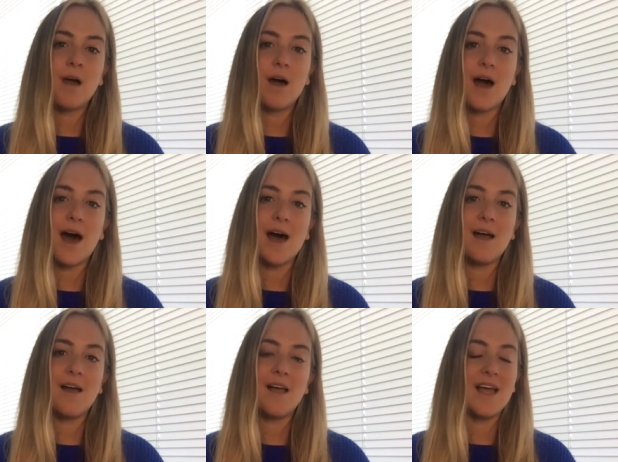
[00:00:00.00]

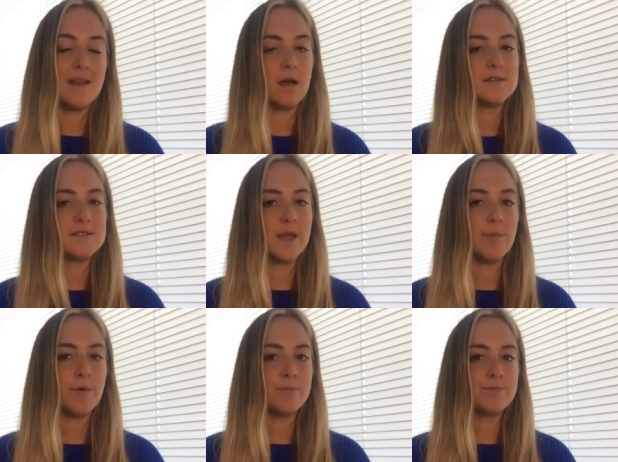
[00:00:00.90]
hot, and
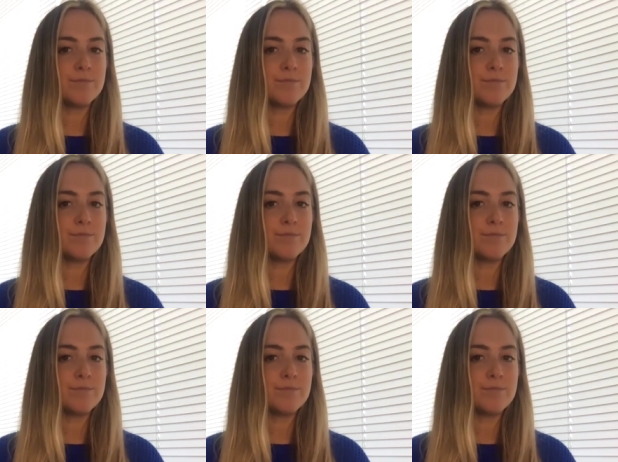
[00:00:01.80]
unstable.